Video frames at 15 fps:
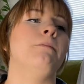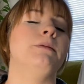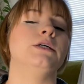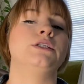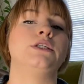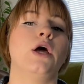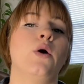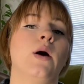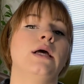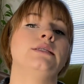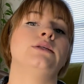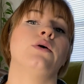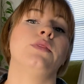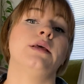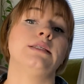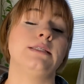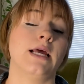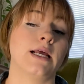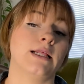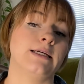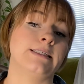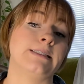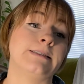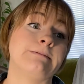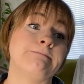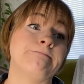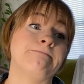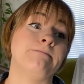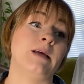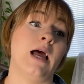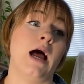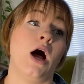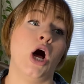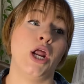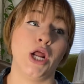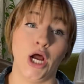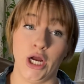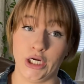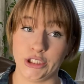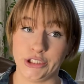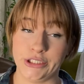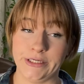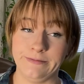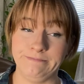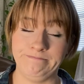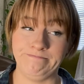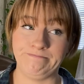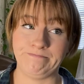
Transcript: So I sold this necklace on auction.